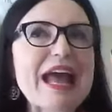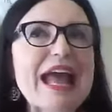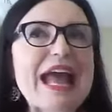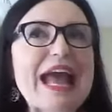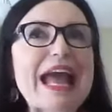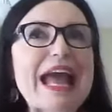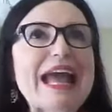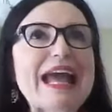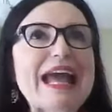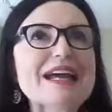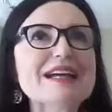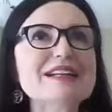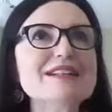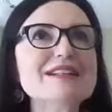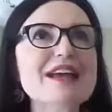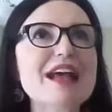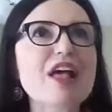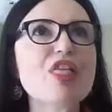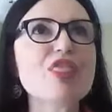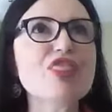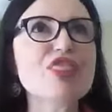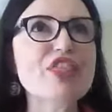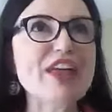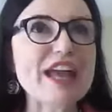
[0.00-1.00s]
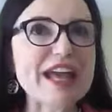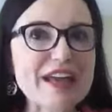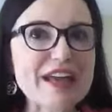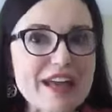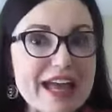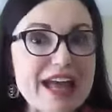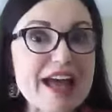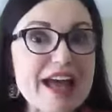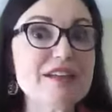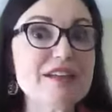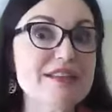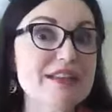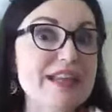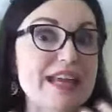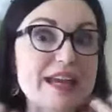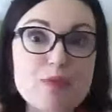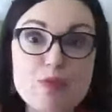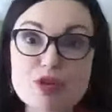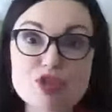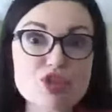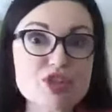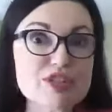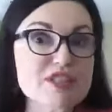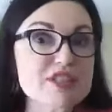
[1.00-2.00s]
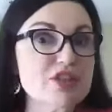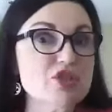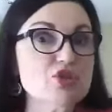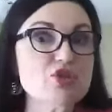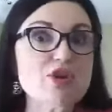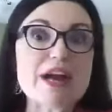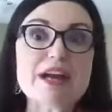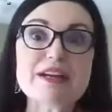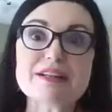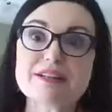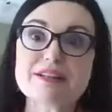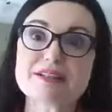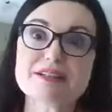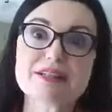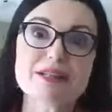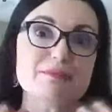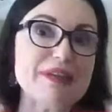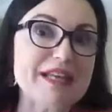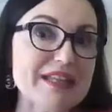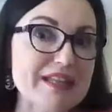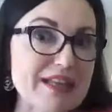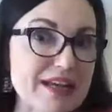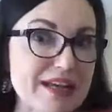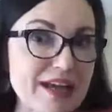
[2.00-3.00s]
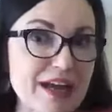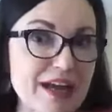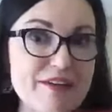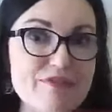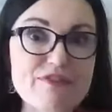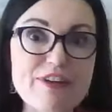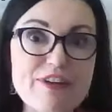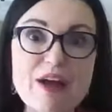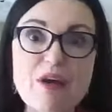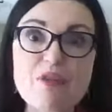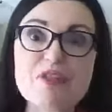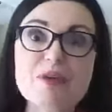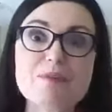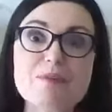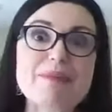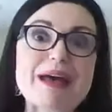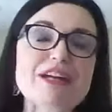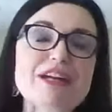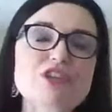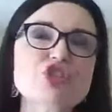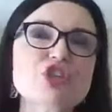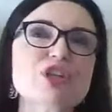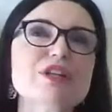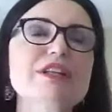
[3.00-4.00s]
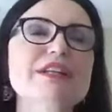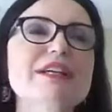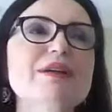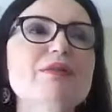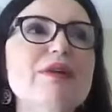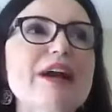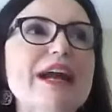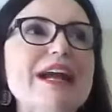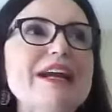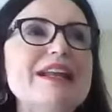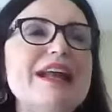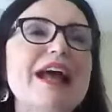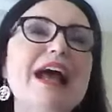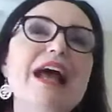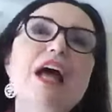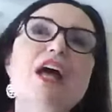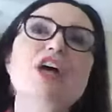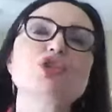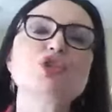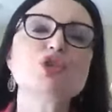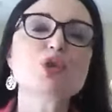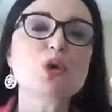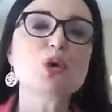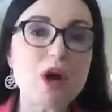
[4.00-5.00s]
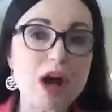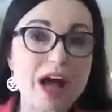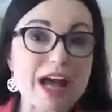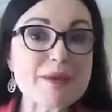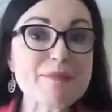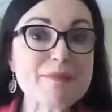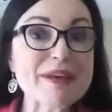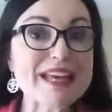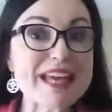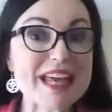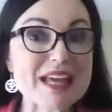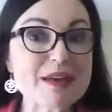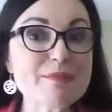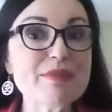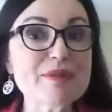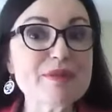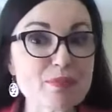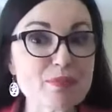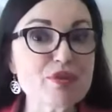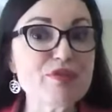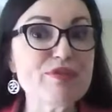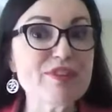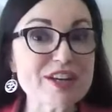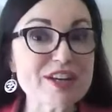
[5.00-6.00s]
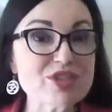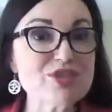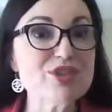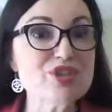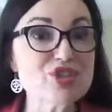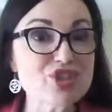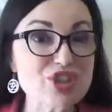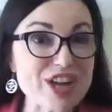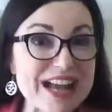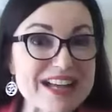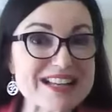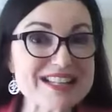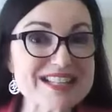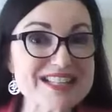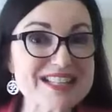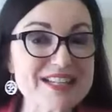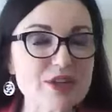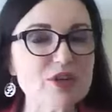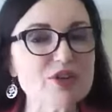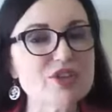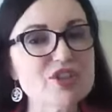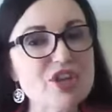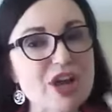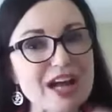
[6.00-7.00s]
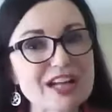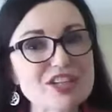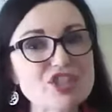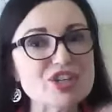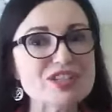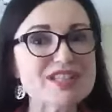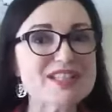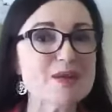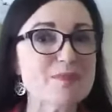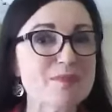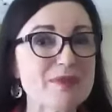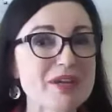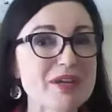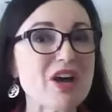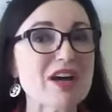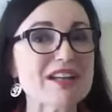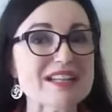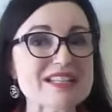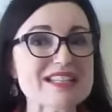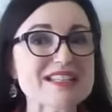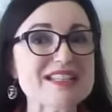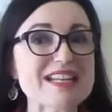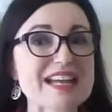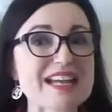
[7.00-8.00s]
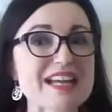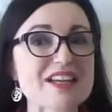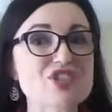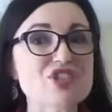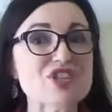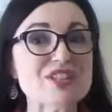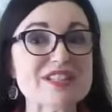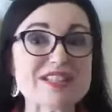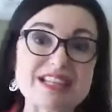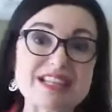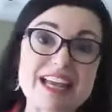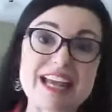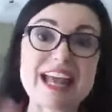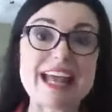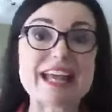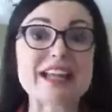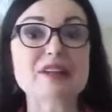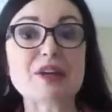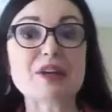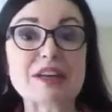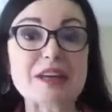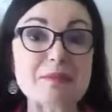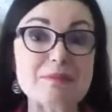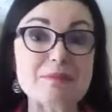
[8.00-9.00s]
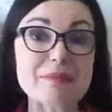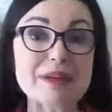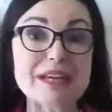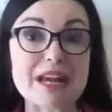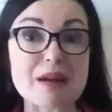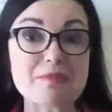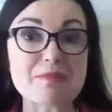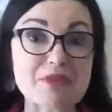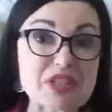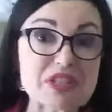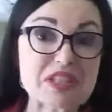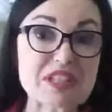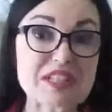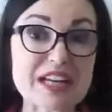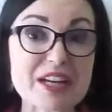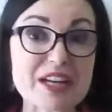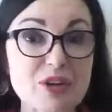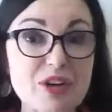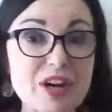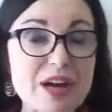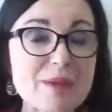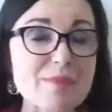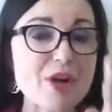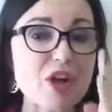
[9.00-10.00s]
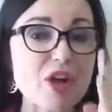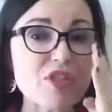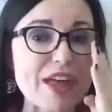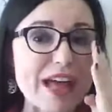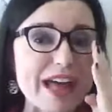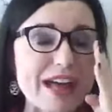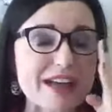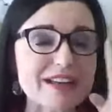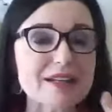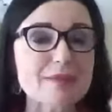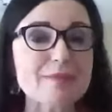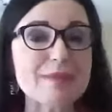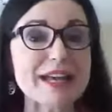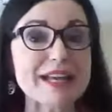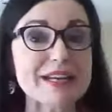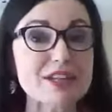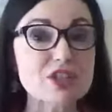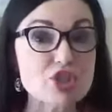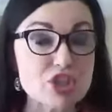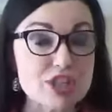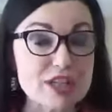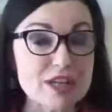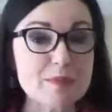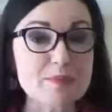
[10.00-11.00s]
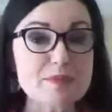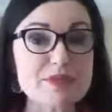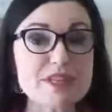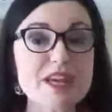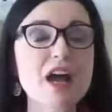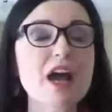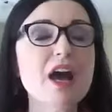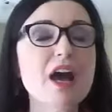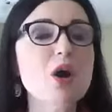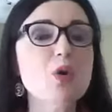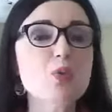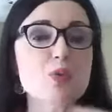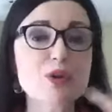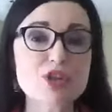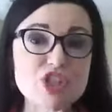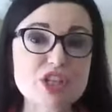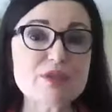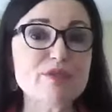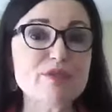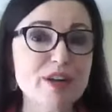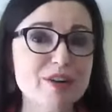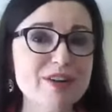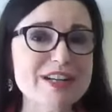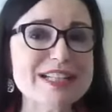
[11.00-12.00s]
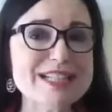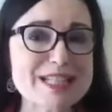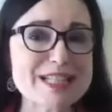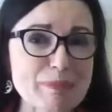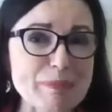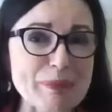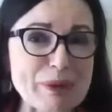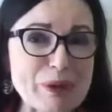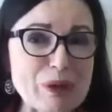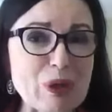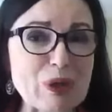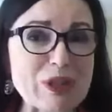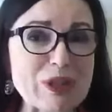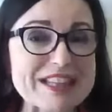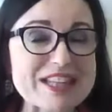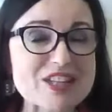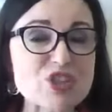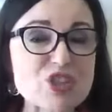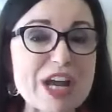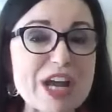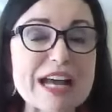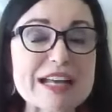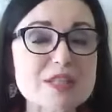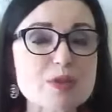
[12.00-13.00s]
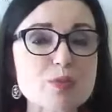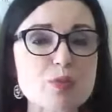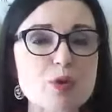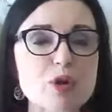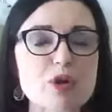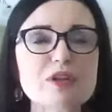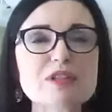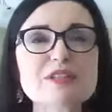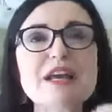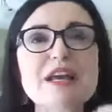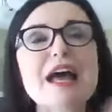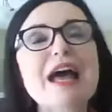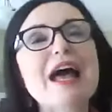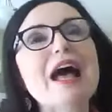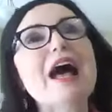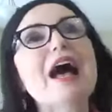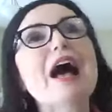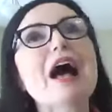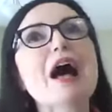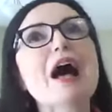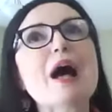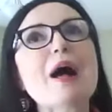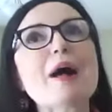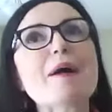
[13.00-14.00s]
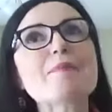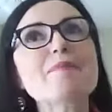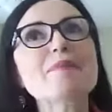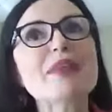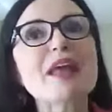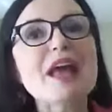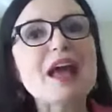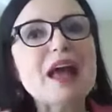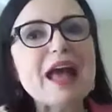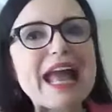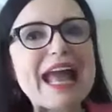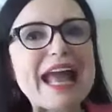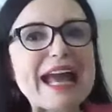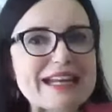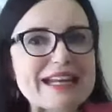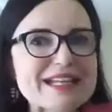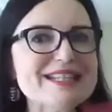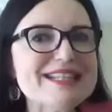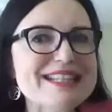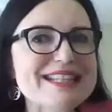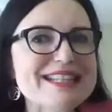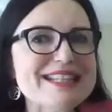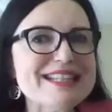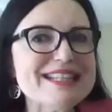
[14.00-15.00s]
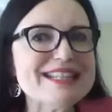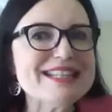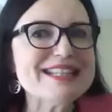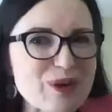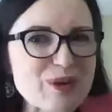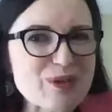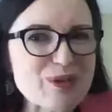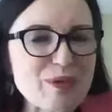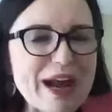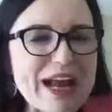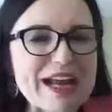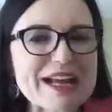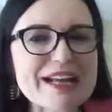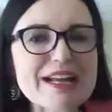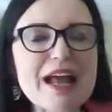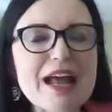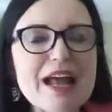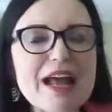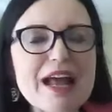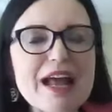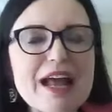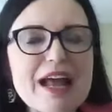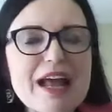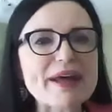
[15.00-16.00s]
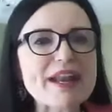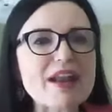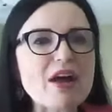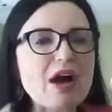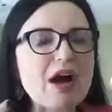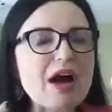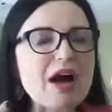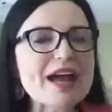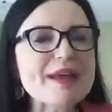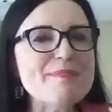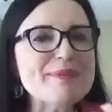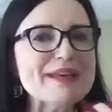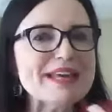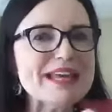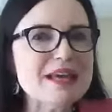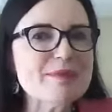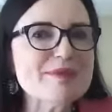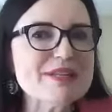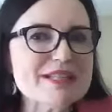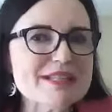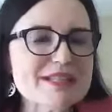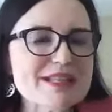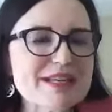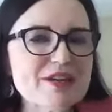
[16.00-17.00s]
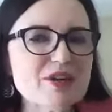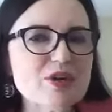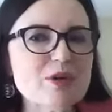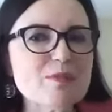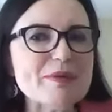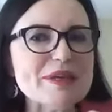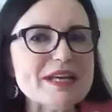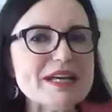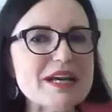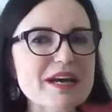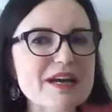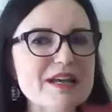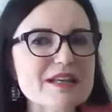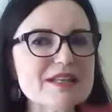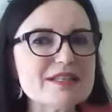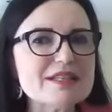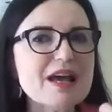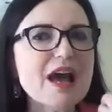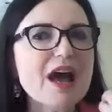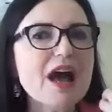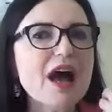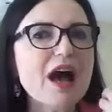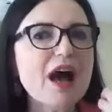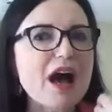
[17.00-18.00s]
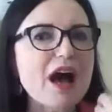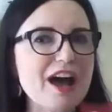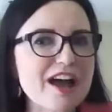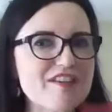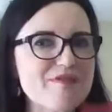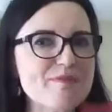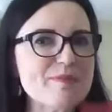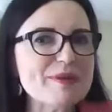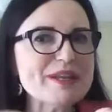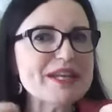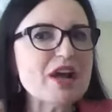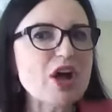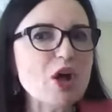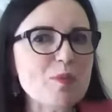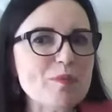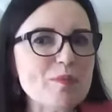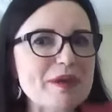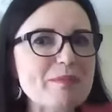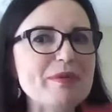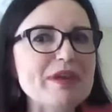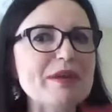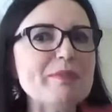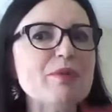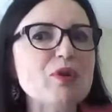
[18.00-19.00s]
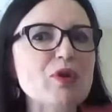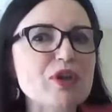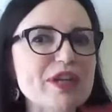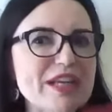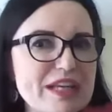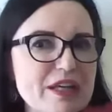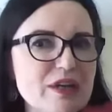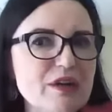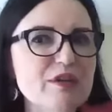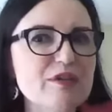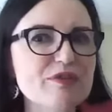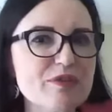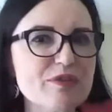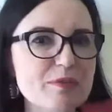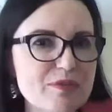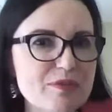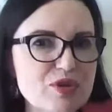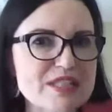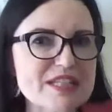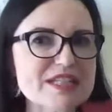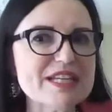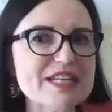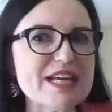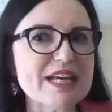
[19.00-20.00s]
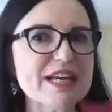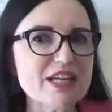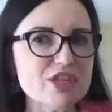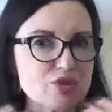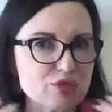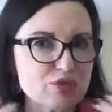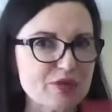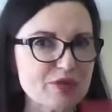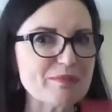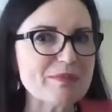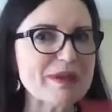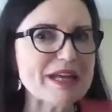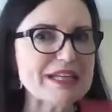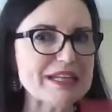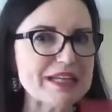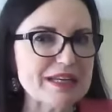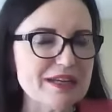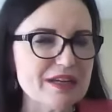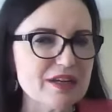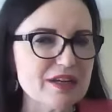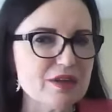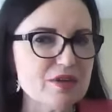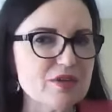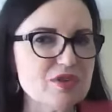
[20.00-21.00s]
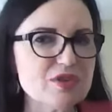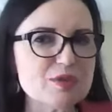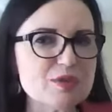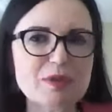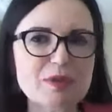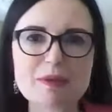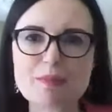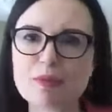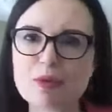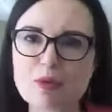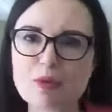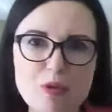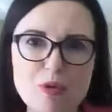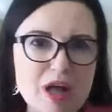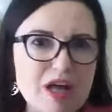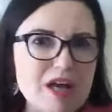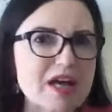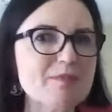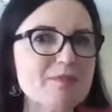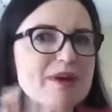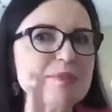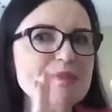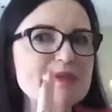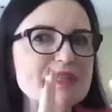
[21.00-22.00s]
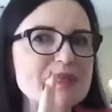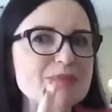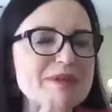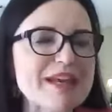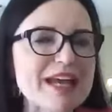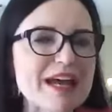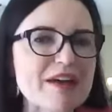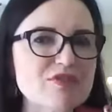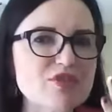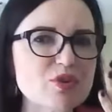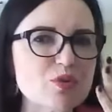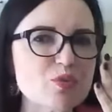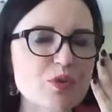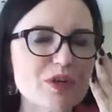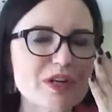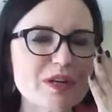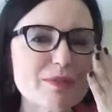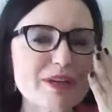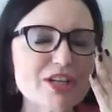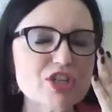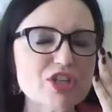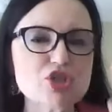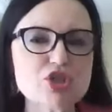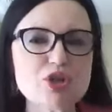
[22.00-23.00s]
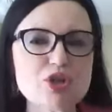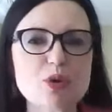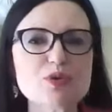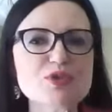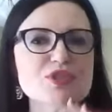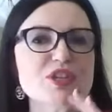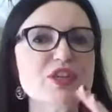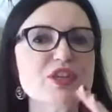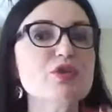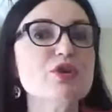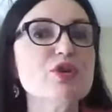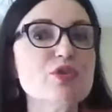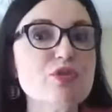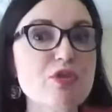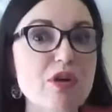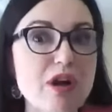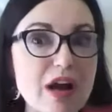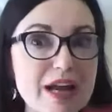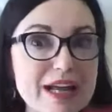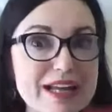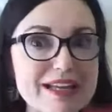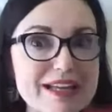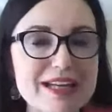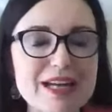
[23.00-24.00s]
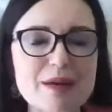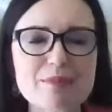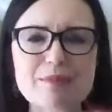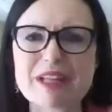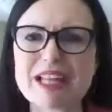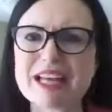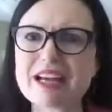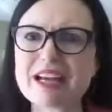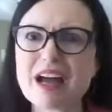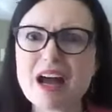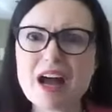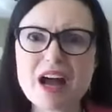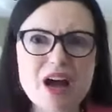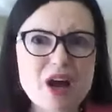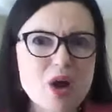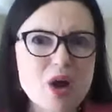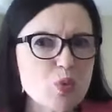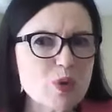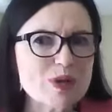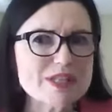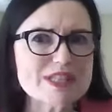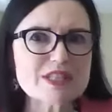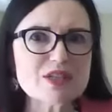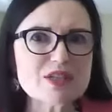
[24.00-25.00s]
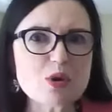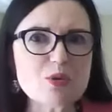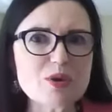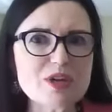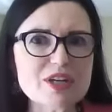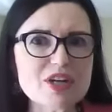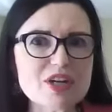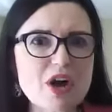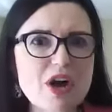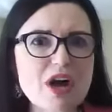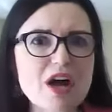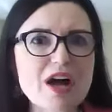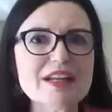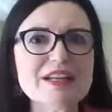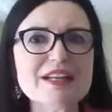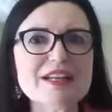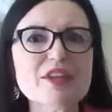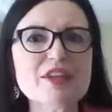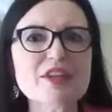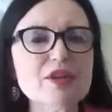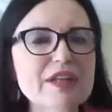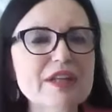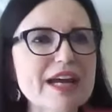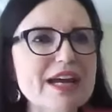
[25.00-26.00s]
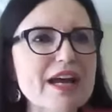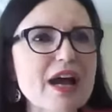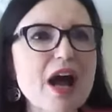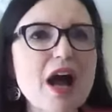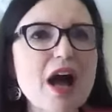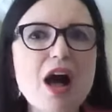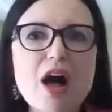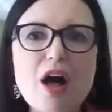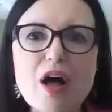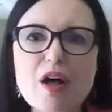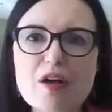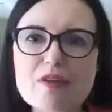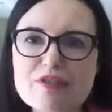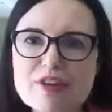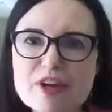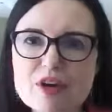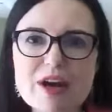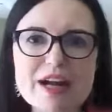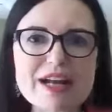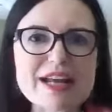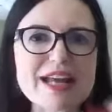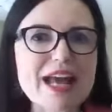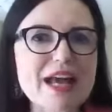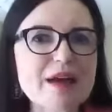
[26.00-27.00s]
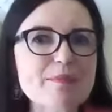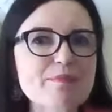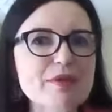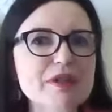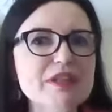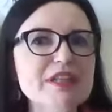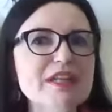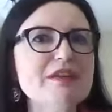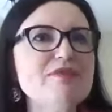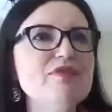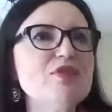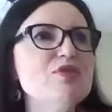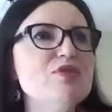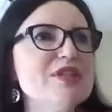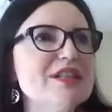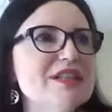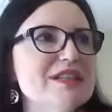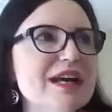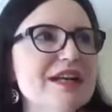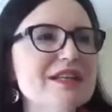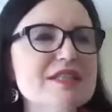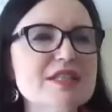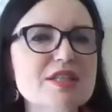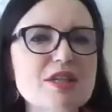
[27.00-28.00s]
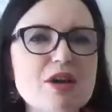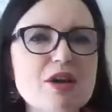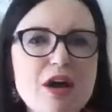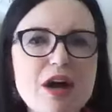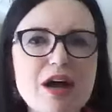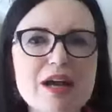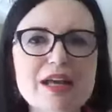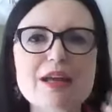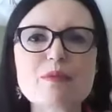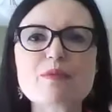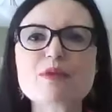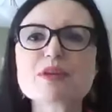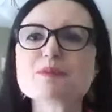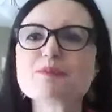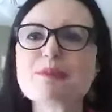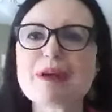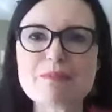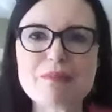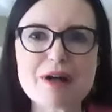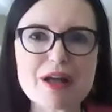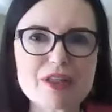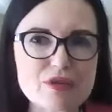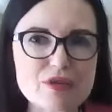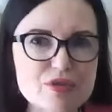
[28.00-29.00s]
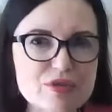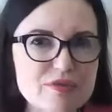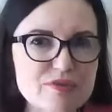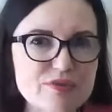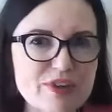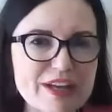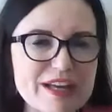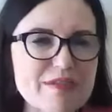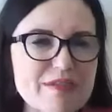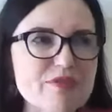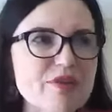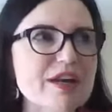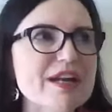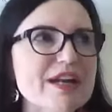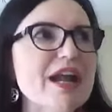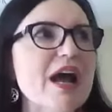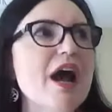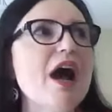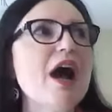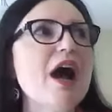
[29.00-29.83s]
And they were just attracted to me. Like I found them magically, right? So I became a professional jazz singer, not just to be on a stage and say, hey, look at me, I'm the singer, I'm all that and a bag of chips, which is very typical in the jazz world. And it's ego, right? But I became a singer because I've been helping people heal from their stage for many years. People will come up to me after one of my shows and they're crying and I'm like, what's going on? And they're like, Elvira, I can't believe you did that song. It was my mother's favorite.